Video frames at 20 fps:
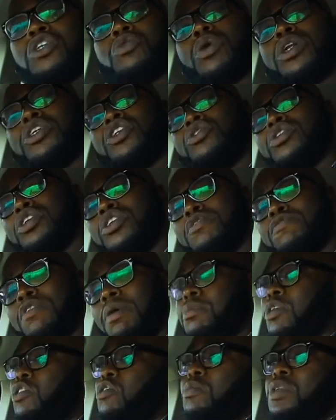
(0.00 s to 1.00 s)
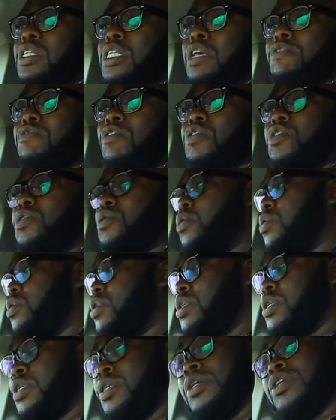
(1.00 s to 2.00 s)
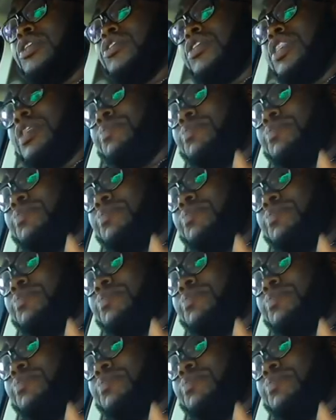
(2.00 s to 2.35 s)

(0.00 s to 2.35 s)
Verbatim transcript: you want you and your family to be safe on the road. So